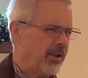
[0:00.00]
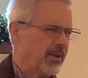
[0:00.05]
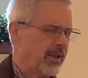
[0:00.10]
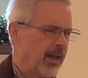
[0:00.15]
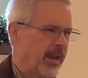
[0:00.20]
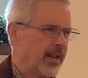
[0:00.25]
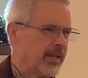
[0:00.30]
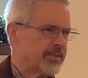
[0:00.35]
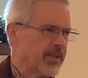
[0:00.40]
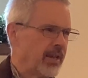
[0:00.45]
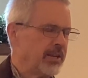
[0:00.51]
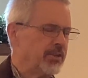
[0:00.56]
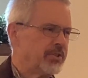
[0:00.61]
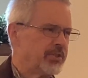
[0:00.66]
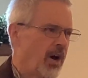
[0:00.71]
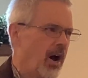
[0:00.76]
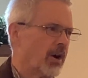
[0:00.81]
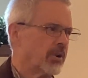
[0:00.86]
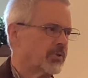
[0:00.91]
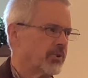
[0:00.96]
it, and it's a
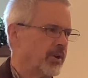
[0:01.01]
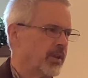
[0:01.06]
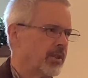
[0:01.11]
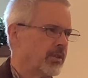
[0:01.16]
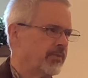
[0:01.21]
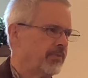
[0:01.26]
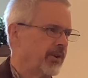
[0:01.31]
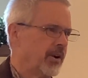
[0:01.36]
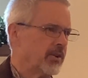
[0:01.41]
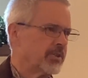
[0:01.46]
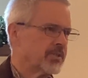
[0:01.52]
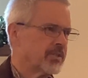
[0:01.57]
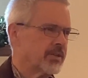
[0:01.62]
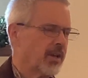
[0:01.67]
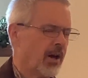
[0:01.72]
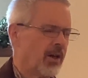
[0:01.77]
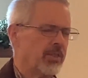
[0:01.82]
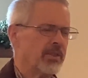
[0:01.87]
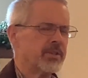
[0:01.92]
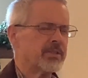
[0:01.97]
doctrine of the, Pharisees,
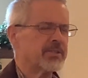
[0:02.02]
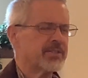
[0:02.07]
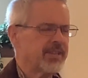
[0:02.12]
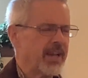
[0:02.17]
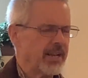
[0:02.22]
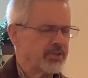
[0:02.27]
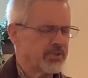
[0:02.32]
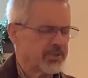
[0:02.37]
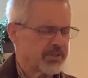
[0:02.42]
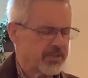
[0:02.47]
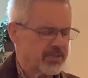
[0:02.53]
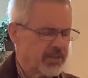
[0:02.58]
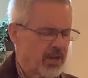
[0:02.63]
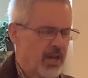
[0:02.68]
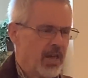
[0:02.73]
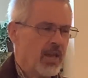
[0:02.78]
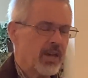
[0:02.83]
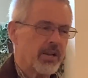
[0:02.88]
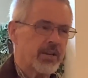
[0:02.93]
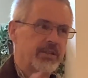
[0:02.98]
of the Sadducees.
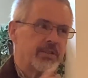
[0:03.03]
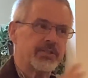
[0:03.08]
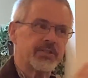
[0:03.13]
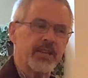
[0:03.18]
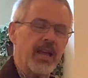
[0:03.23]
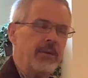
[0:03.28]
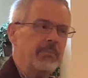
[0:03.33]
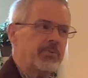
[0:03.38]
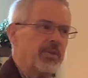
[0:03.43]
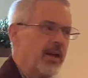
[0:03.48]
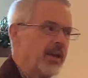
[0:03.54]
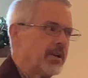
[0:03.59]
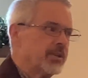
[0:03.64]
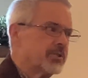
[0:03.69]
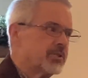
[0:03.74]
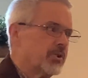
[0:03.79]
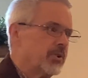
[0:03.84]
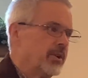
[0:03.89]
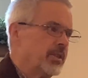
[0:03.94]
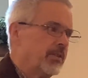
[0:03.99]
Same thing
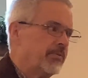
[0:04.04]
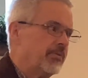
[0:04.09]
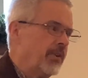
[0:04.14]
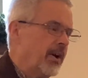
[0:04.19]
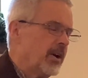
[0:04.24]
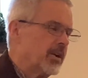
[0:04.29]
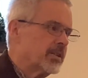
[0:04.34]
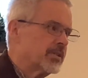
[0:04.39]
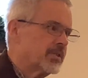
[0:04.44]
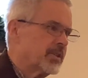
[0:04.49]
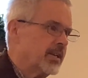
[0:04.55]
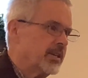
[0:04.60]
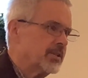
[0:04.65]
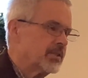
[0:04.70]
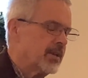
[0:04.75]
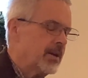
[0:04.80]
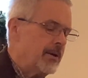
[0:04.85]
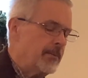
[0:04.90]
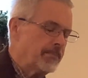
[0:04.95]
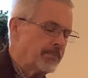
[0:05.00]
concerning the
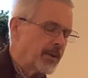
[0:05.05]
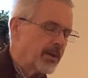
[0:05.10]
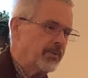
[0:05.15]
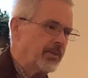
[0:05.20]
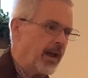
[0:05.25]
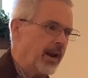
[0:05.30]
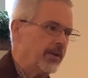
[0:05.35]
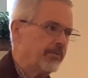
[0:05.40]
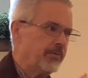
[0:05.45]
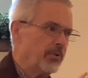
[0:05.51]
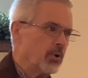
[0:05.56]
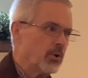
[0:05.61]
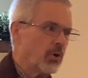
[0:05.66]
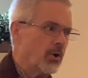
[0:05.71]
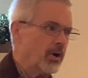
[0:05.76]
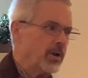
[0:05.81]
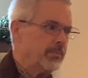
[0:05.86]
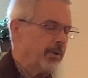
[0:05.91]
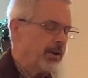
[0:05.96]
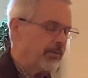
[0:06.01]
Pharisees that if you're
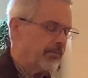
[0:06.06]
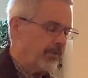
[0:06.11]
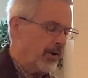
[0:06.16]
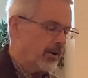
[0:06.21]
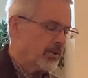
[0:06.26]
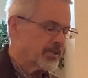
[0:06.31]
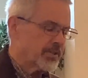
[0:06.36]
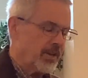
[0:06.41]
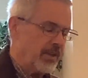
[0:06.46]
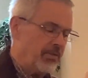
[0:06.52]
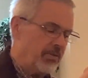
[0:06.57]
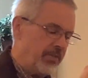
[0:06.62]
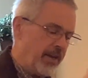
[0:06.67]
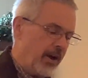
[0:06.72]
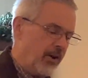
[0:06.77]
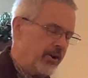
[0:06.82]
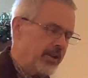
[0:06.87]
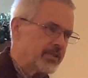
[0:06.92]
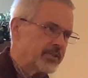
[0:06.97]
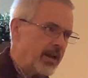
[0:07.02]
going to be a Pharisee,
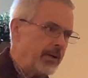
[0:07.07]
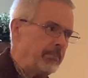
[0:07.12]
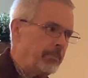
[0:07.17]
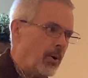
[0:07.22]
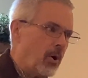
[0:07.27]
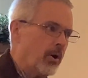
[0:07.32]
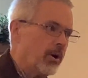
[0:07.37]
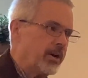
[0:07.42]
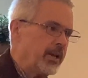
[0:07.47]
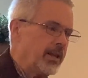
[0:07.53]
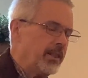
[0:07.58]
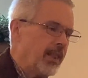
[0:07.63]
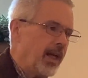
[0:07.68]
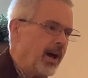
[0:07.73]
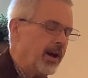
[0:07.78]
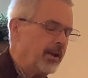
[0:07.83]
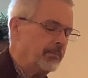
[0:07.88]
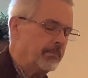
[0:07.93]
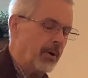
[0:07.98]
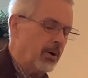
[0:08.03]
there is a party
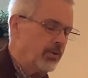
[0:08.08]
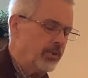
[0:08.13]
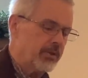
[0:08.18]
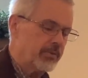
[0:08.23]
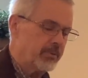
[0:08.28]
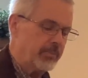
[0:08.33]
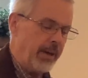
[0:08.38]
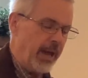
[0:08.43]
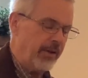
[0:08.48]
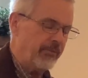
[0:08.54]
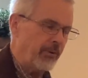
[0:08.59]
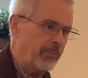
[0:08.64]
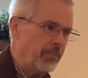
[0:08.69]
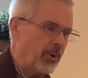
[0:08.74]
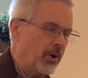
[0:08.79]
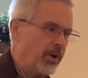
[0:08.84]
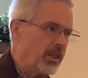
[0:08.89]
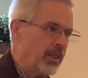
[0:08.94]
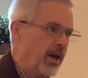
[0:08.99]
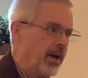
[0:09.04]
line. Both of them have a
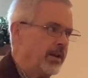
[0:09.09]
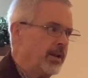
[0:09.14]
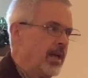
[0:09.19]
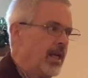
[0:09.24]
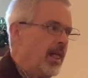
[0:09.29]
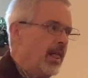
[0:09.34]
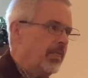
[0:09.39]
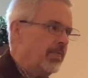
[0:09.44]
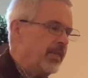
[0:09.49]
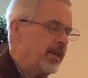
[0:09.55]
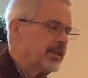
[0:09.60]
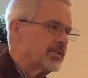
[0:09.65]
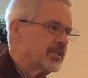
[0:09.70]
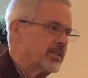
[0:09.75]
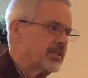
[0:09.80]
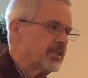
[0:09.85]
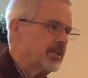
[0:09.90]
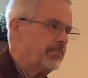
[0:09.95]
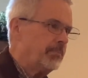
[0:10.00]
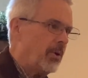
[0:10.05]
party line. This
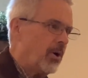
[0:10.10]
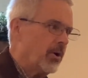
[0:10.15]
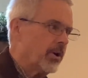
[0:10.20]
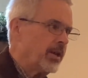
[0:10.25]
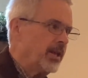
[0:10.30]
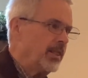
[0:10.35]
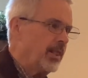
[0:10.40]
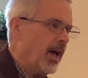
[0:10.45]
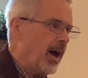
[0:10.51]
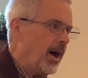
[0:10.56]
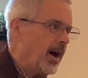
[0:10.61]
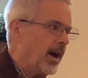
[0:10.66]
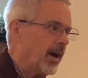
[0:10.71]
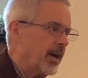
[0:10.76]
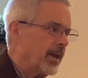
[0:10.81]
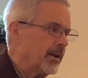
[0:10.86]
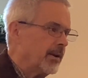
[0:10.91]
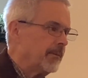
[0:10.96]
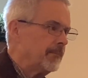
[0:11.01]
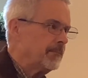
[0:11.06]
is the party line.